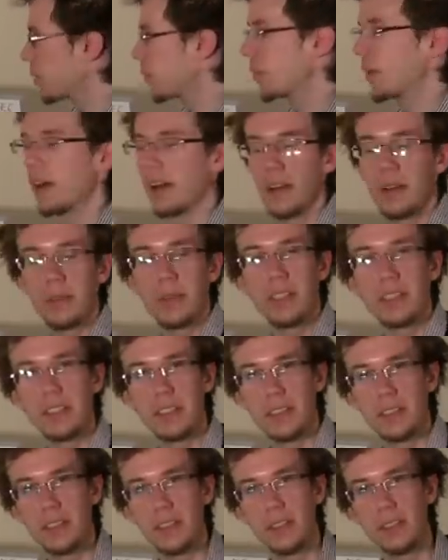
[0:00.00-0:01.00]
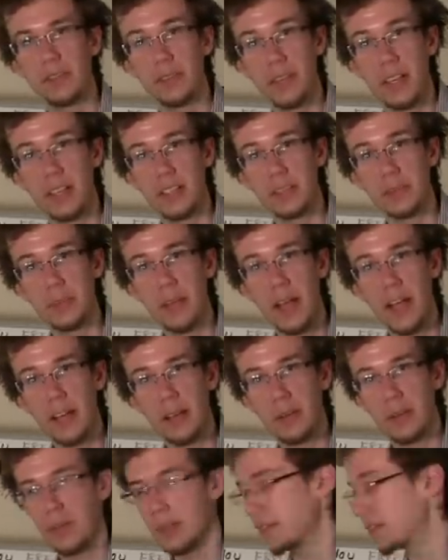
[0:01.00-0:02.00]
Well, we do the phrase
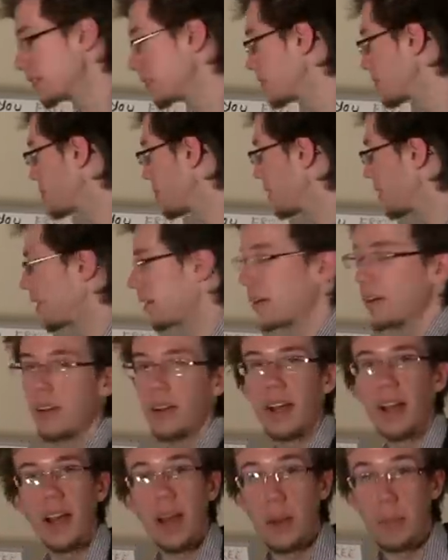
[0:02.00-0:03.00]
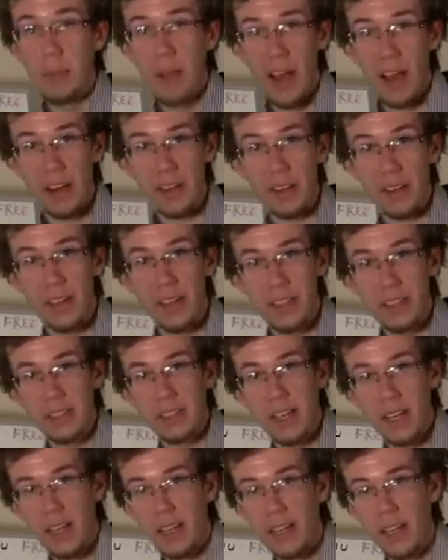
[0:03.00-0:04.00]
backwards. We go, battle
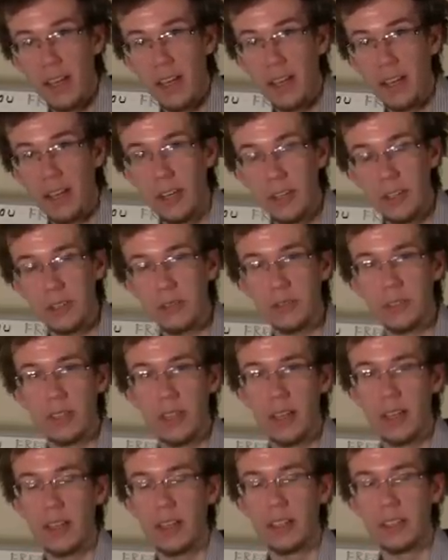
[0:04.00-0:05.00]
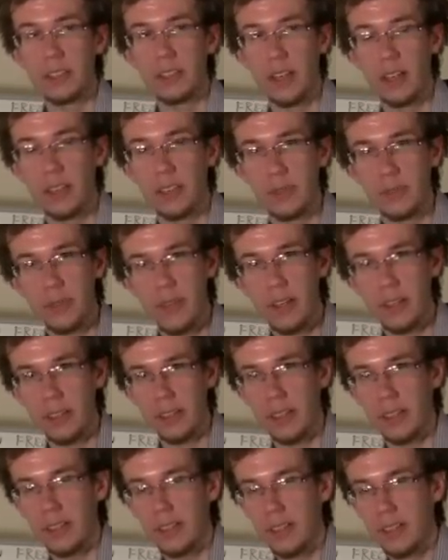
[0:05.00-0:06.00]
ends and down goes Charles'
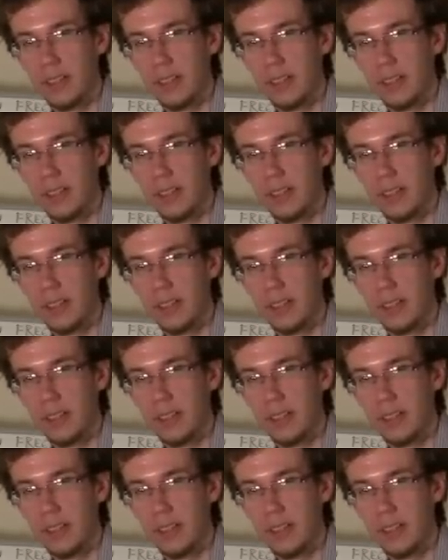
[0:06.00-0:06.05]
father.